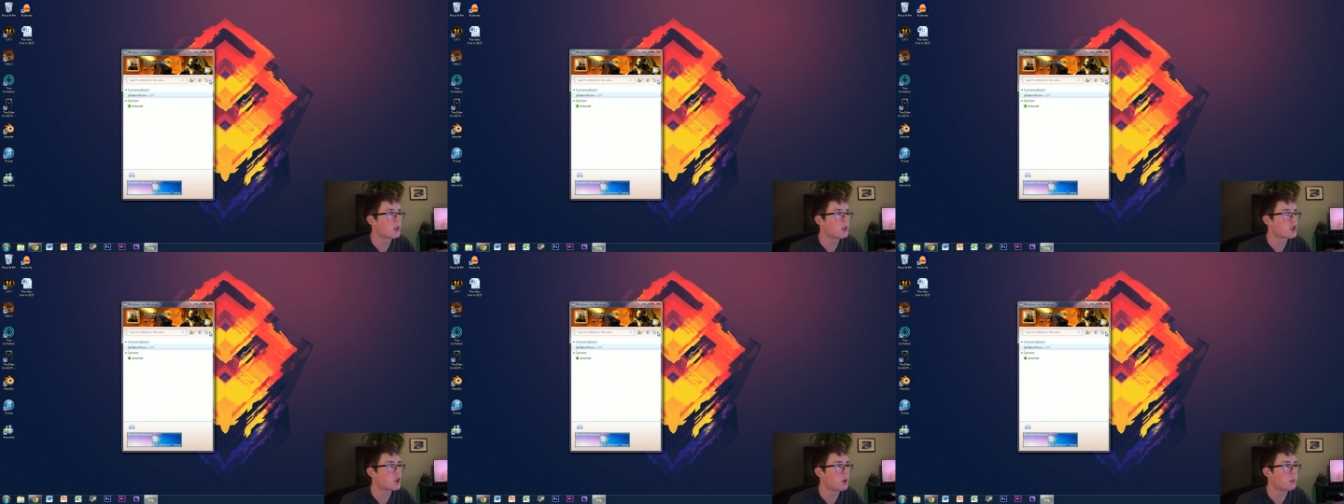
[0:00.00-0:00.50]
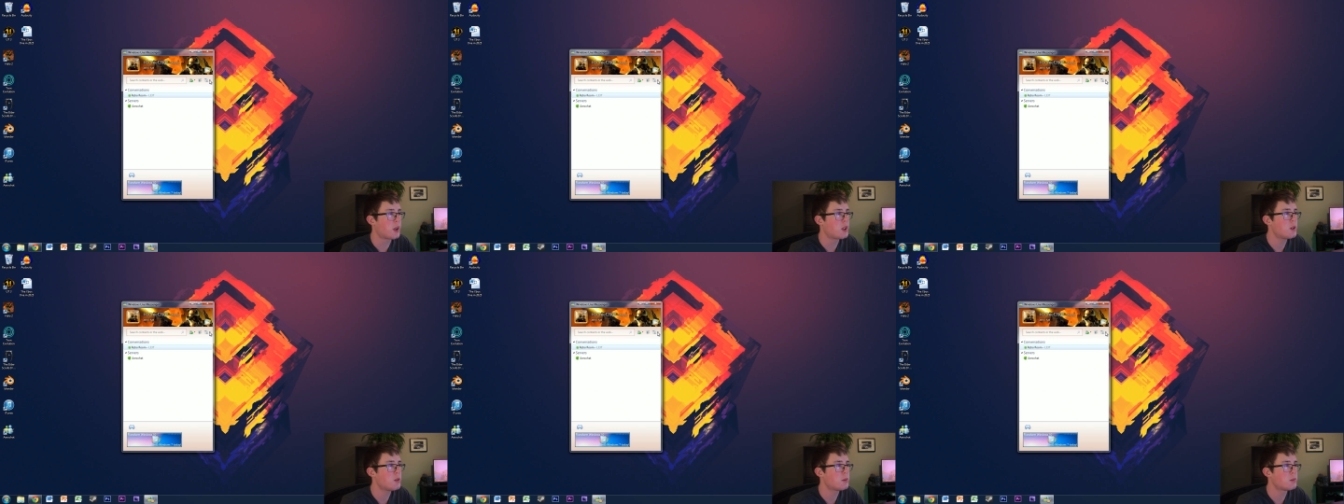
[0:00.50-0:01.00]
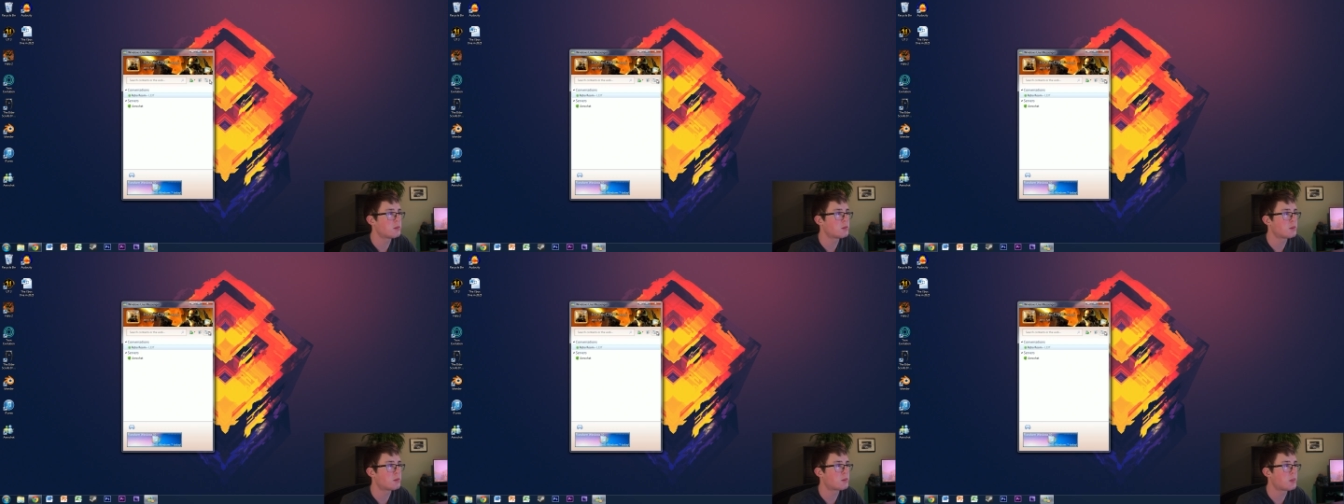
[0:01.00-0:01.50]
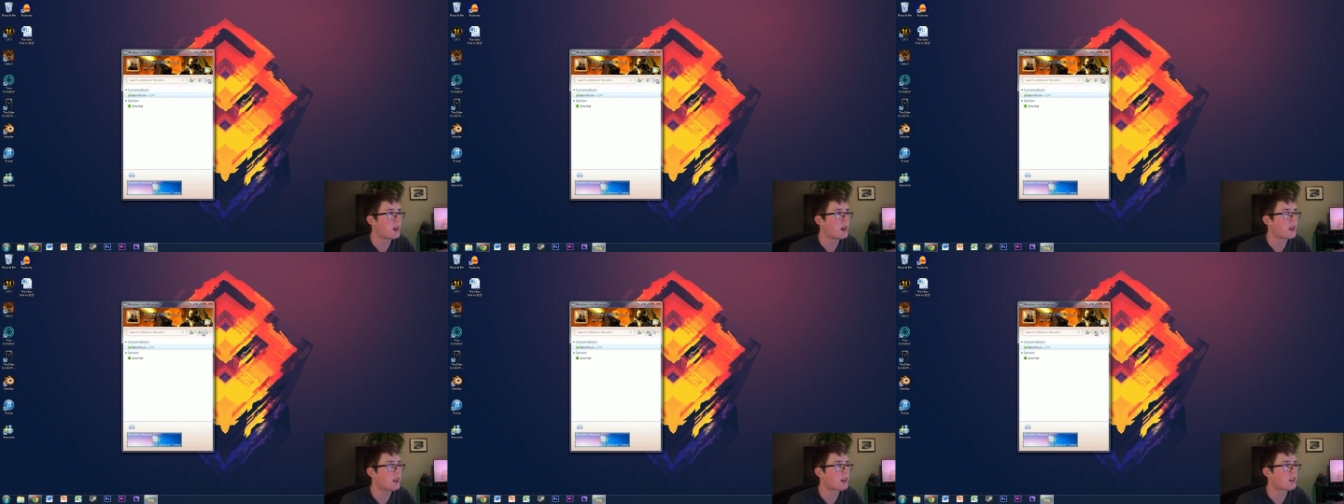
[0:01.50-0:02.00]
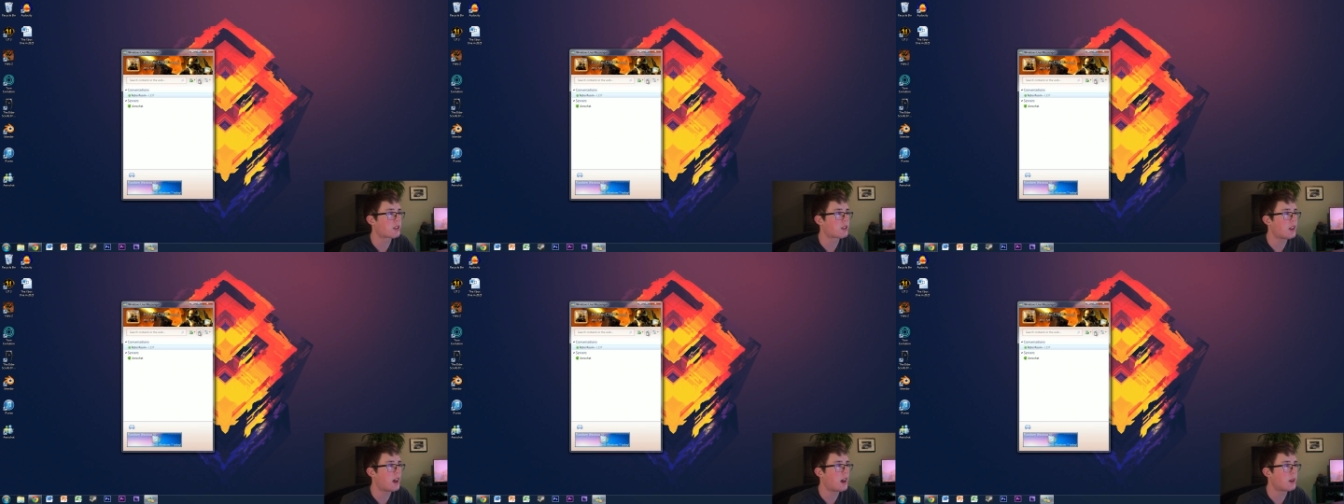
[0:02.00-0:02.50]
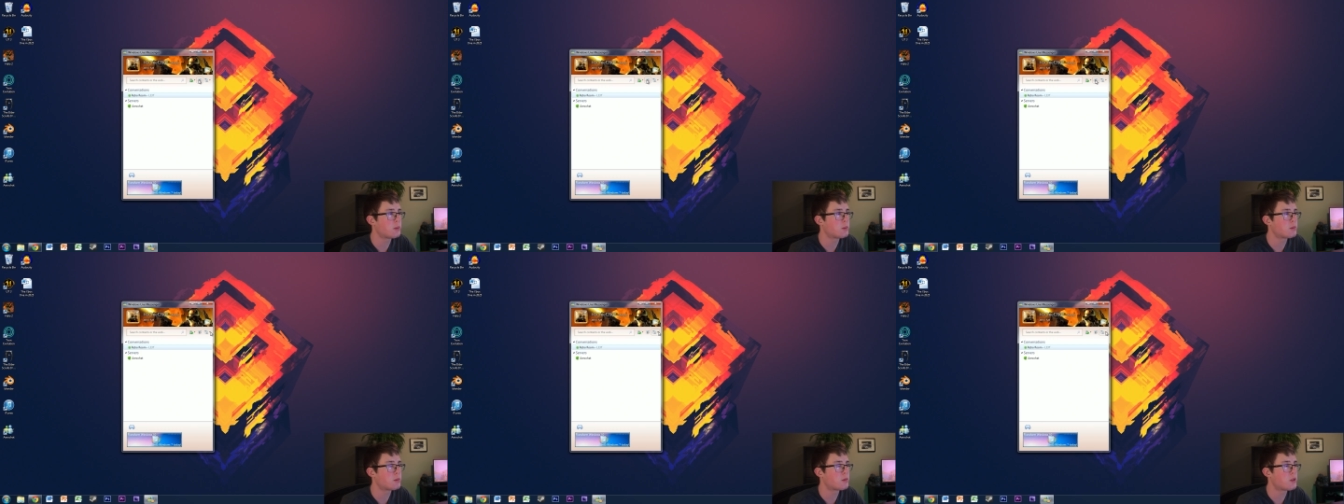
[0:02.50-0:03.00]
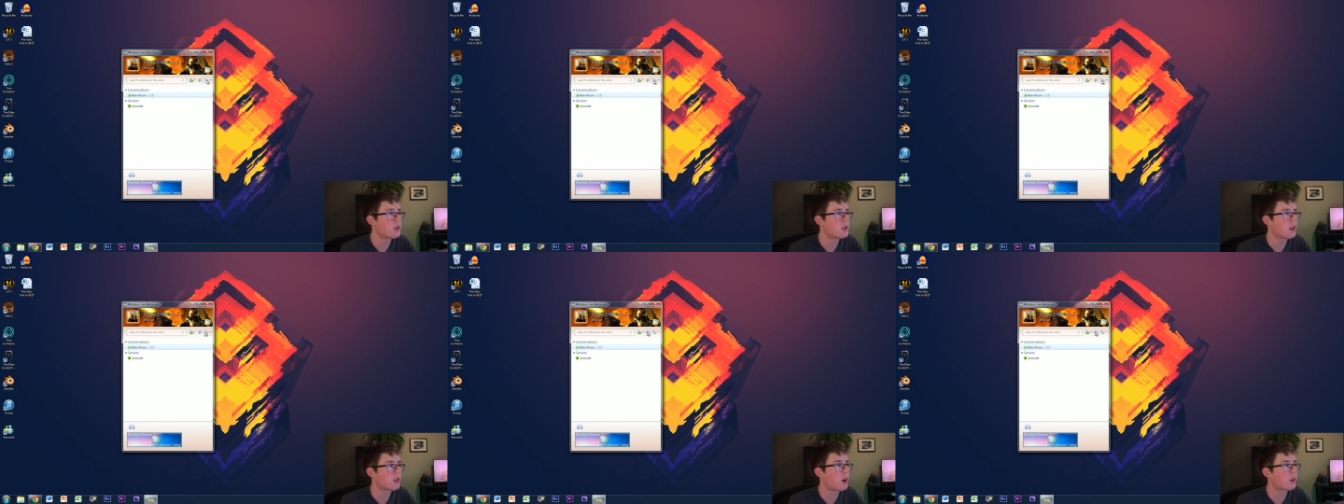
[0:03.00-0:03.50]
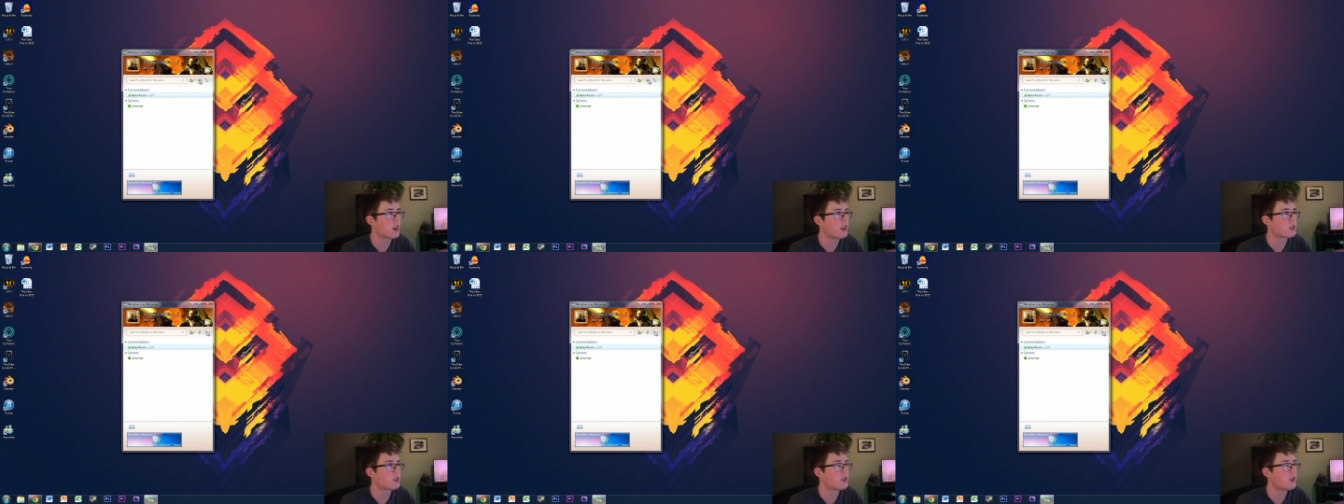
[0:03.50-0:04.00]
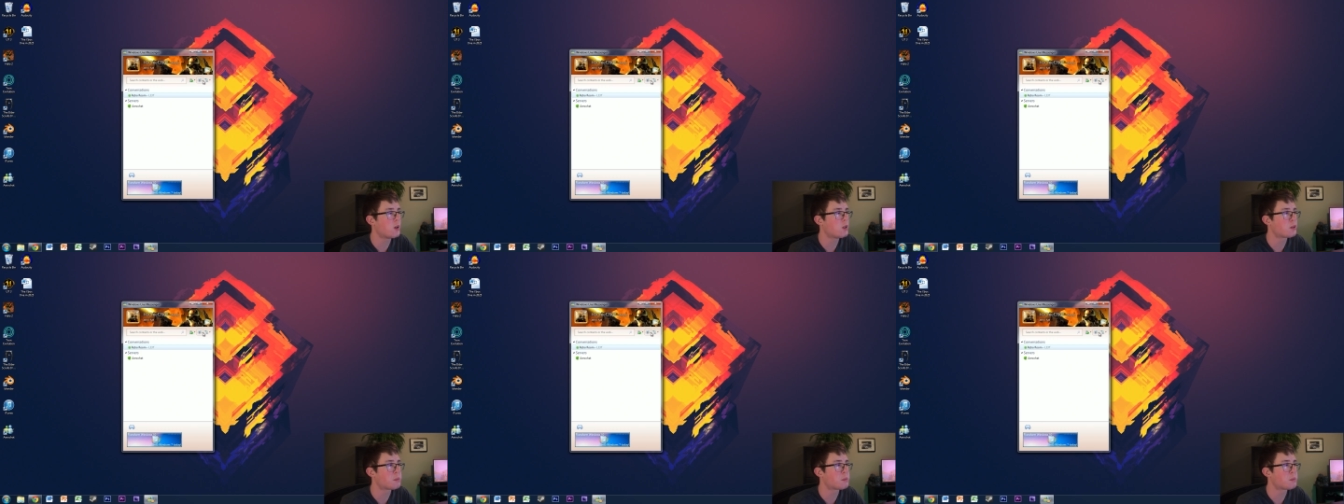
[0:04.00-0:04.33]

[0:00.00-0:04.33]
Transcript: show menu. I guess that does... Okay, so those